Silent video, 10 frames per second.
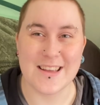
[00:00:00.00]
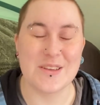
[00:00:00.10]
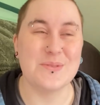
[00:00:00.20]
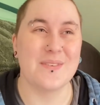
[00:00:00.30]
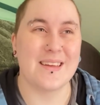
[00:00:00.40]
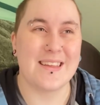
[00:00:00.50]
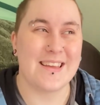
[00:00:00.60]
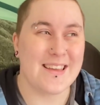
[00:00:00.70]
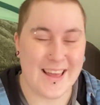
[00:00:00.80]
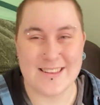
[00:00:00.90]
Like, you
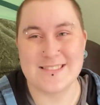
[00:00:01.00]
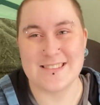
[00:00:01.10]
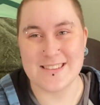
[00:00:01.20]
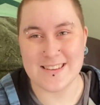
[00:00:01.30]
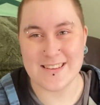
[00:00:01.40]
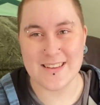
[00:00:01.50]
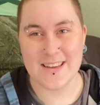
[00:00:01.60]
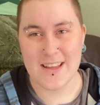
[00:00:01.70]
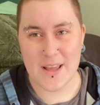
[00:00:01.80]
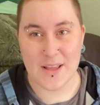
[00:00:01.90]
really get to like
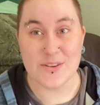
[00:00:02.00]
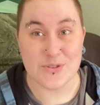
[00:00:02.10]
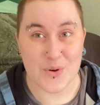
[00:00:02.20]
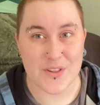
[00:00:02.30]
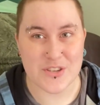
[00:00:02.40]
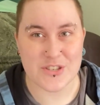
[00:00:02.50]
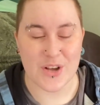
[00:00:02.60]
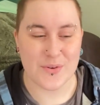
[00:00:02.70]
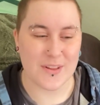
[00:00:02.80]
enjoy the show.